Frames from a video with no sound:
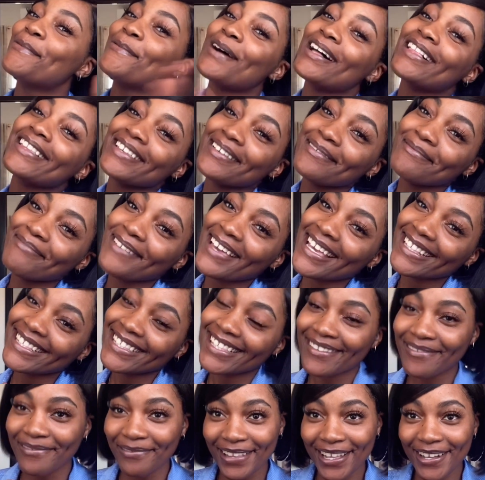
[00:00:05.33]
Welcome back,
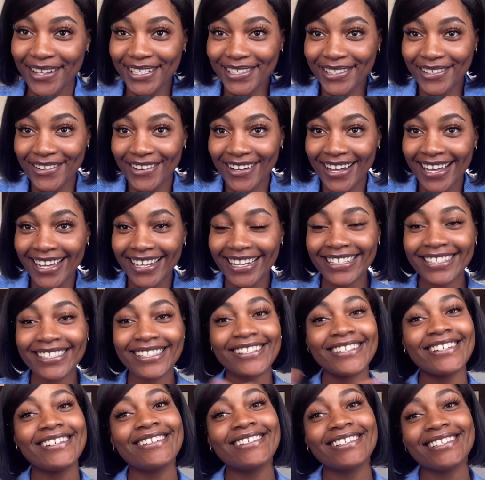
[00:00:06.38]
Sunflower Squad. It's your
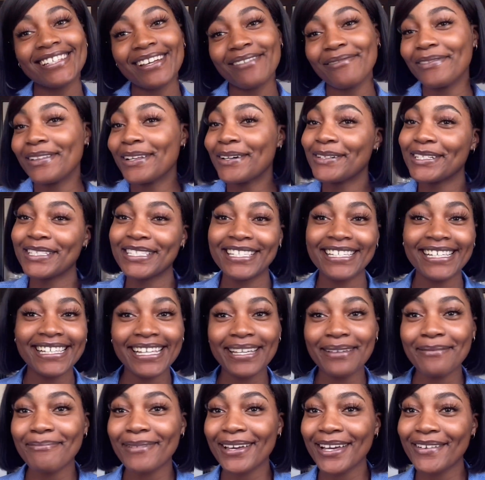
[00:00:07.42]
girl Sunflower
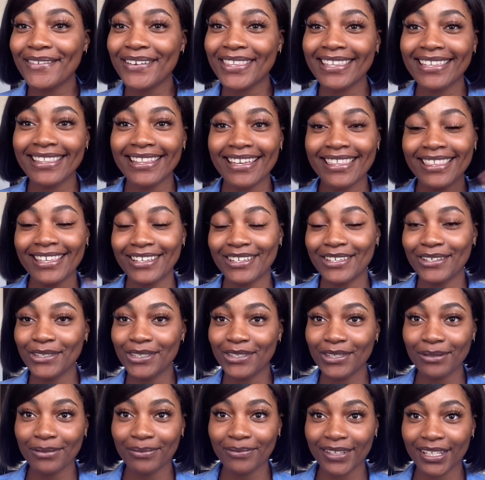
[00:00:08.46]
Tilly back with another
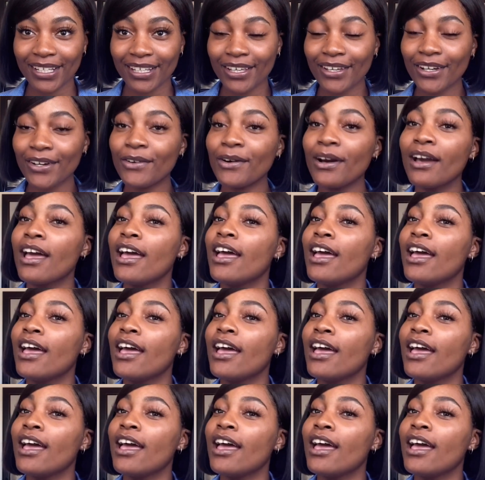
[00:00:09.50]
YouTube video.